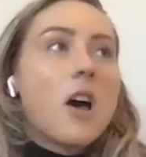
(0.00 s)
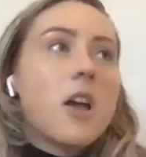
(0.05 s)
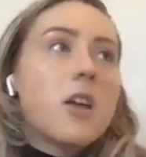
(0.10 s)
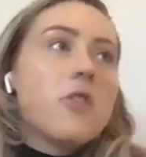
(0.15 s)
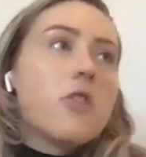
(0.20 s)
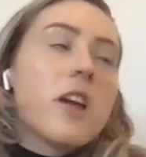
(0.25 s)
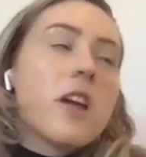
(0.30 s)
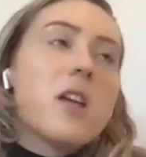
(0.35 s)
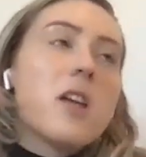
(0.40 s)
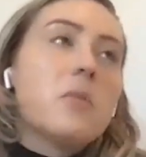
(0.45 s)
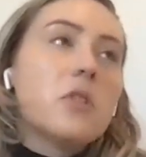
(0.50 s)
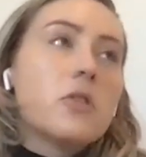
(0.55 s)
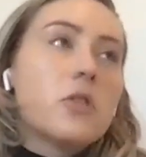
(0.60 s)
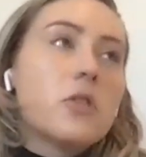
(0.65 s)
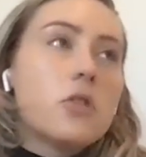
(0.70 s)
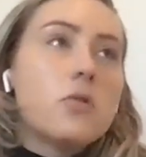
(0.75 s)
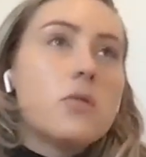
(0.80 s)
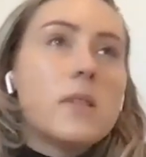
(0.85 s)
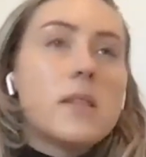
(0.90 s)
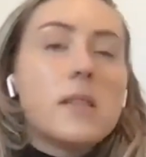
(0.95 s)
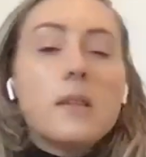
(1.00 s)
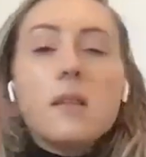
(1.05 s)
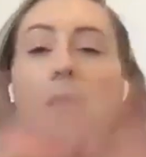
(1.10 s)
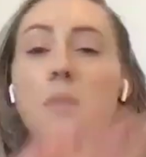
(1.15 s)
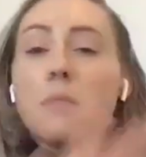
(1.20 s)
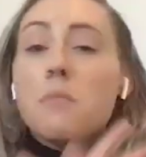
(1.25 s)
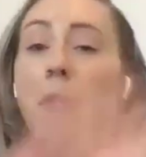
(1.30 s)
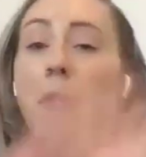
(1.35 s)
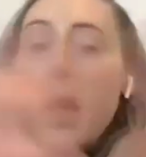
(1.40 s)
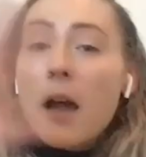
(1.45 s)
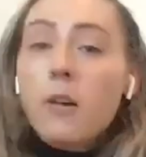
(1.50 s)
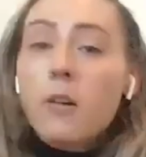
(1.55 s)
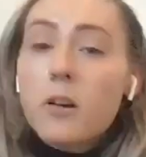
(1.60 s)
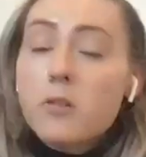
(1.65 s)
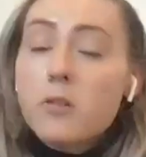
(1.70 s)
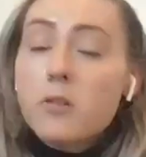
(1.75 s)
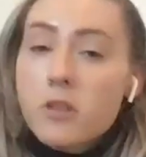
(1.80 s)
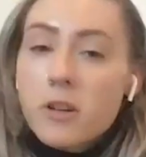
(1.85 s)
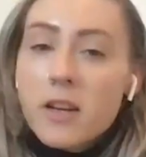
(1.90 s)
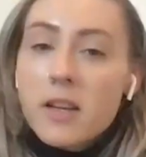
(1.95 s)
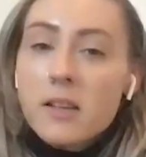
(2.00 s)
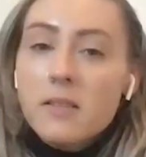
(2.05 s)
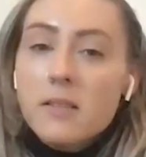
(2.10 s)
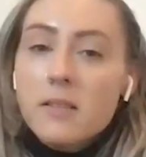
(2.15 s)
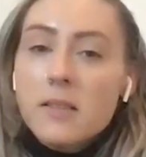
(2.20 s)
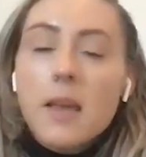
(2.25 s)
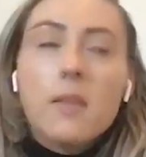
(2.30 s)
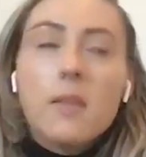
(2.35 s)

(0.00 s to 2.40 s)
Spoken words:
You're able to see the macro trends